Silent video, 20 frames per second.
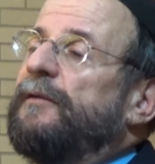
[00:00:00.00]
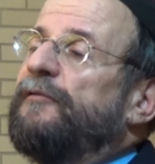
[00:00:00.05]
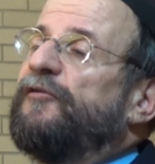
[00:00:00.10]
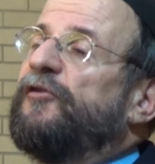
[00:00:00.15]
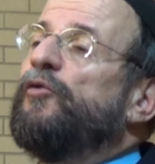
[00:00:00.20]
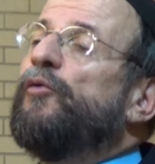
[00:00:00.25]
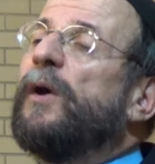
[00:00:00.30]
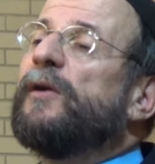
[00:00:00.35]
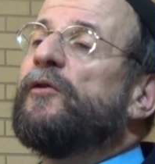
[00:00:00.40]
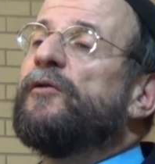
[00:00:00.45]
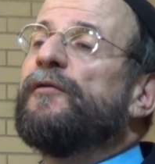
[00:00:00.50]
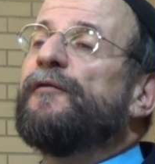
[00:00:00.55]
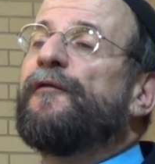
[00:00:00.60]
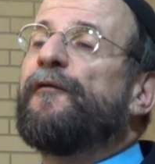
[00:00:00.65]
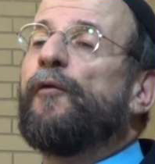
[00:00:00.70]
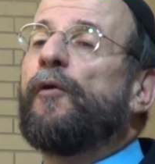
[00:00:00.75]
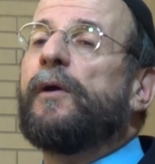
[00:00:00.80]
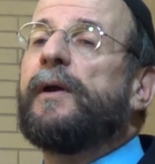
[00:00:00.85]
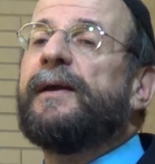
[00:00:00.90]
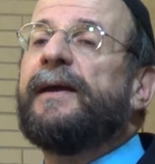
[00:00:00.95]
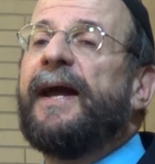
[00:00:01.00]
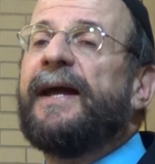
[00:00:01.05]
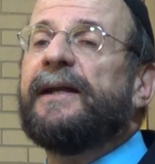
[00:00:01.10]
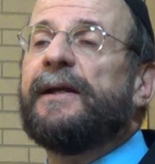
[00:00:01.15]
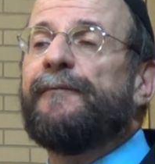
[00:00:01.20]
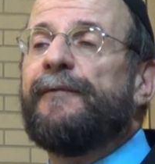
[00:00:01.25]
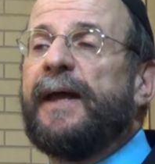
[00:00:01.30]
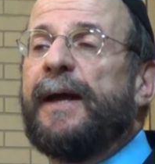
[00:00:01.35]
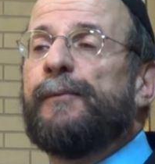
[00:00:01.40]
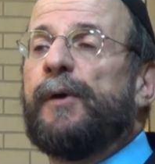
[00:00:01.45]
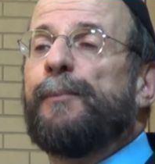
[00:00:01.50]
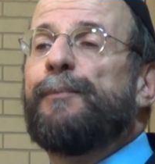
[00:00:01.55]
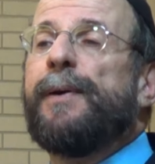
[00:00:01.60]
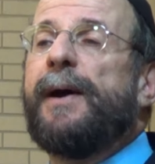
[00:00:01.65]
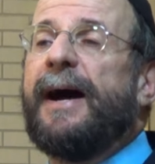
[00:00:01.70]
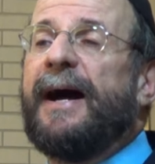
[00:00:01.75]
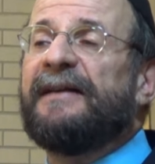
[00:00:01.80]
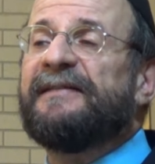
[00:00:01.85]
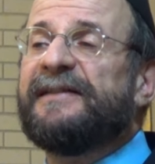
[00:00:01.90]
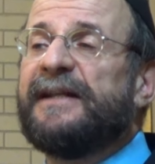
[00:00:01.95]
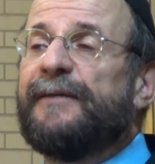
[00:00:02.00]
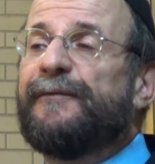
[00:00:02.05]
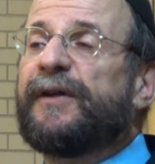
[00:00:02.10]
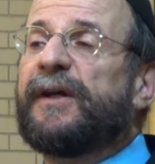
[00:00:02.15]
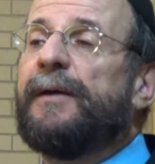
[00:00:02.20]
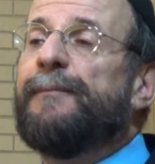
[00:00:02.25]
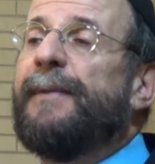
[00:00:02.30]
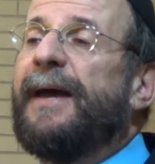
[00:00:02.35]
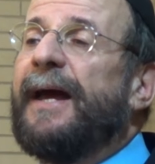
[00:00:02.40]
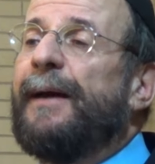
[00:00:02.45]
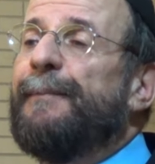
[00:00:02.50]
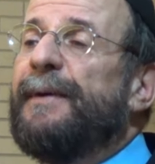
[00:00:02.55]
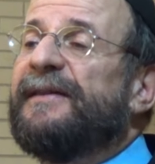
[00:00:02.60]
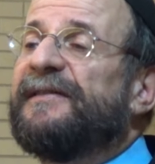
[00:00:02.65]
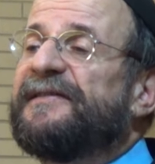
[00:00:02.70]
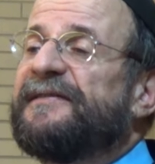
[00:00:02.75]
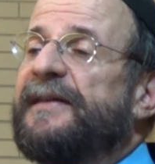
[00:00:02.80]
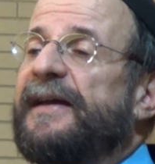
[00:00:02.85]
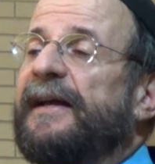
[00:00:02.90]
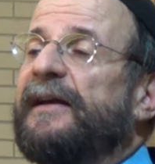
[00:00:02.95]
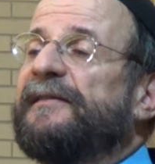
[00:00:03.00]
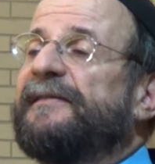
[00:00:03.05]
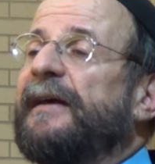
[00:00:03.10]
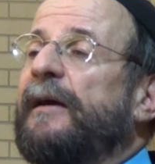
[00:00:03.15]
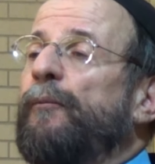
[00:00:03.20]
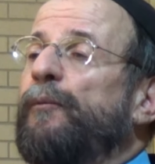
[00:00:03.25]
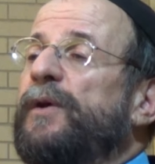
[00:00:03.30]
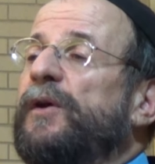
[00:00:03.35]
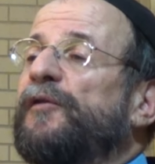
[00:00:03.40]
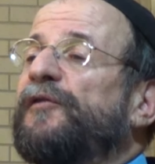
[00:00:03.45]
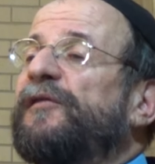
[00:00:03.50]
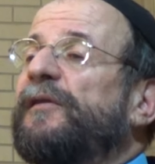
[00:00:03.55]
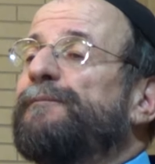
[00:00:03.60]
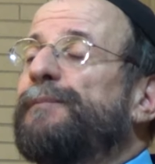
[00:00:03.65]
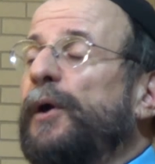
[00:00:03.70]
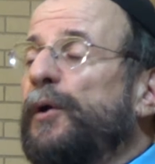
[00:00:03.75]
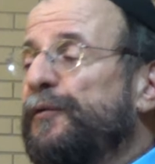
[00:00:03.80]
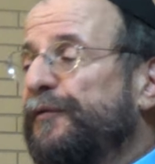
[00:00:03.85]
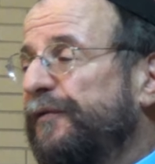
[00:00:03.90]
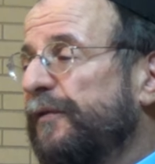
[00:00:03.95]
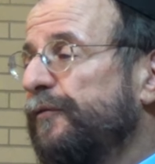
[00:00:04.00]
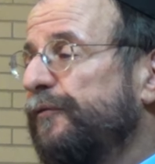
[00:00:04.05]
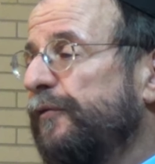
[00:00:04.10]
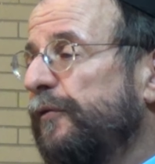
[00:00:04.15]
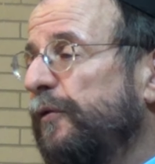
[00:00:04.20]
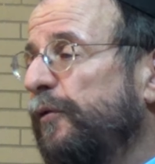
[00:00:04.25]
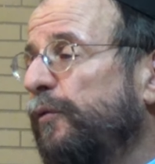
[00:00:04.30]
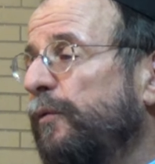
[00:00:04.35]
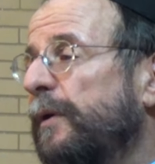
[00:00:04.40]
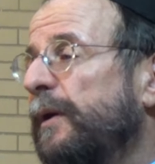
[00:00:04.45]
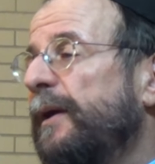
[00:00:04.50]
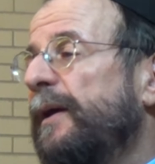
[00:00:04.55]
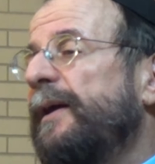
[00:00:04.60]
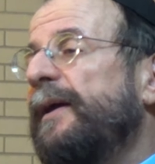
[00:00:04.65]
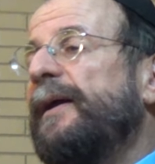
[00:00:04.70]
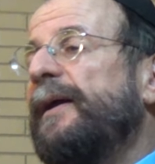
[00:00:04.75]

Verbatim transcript: 248 of them are positive commandments, things that we are supposed to do.